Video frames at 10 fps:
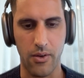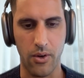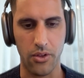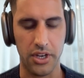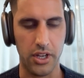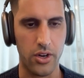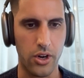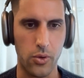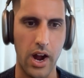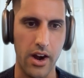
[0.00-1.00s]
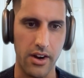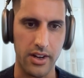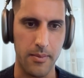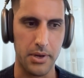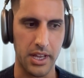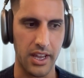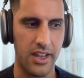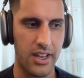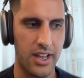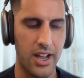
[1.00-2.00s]
or looking to go acquire a company,
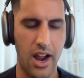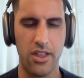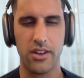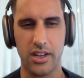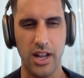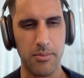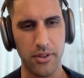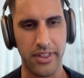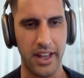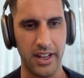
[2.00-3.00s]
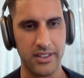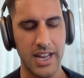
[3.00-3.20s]
I look at a couple of things.